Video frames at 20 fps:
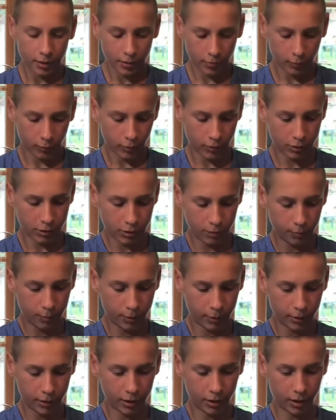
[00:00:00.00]
Once you
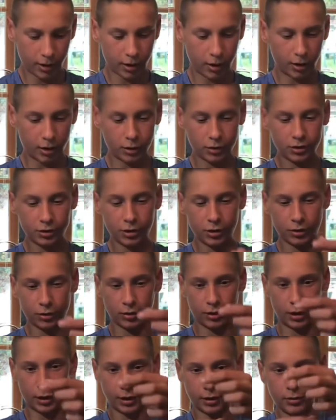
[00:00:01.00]
put it onto your
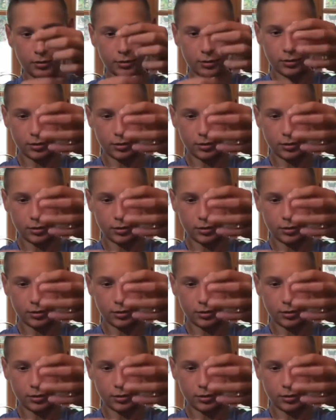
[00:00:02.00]
line,